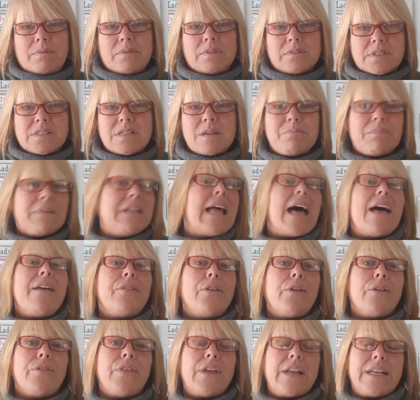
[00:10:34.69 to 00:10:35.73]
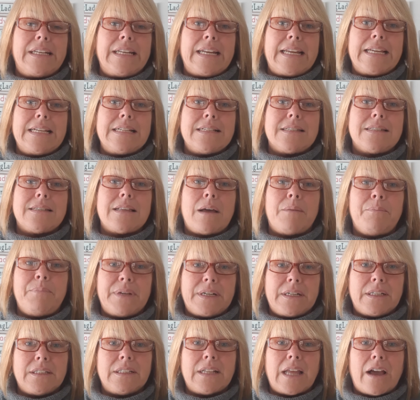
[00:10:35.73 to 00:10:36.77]
some leather that needs a
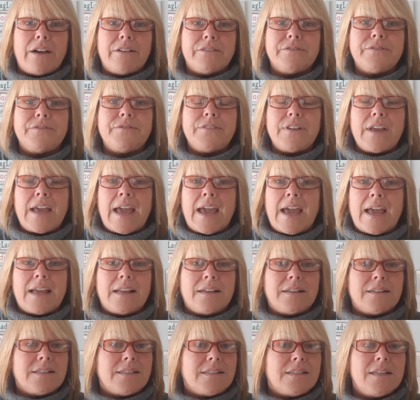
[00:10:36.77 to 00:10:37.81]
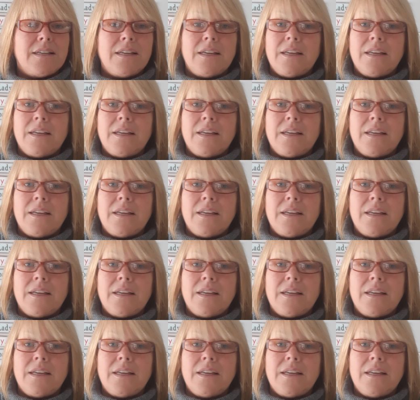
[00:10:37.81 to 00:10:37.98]
bit of love. And